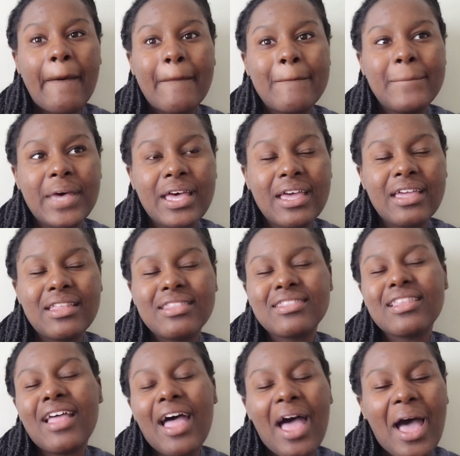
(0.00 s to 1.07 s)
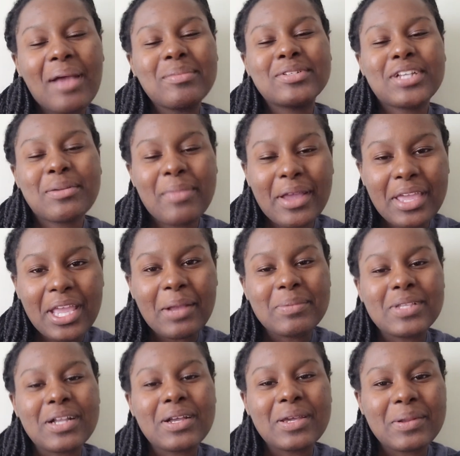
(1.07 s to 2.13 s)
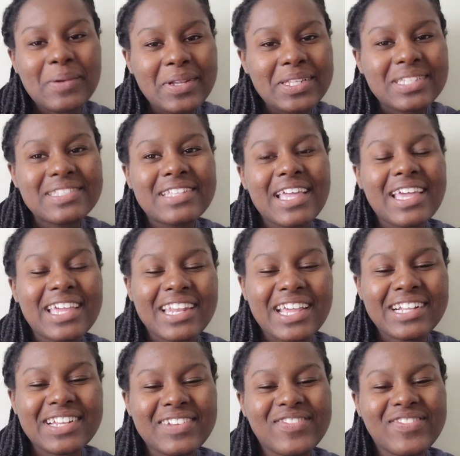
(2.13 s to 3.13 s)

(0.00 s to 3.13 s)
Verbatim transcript: but I'm sure my campers are gonna wanna stay connected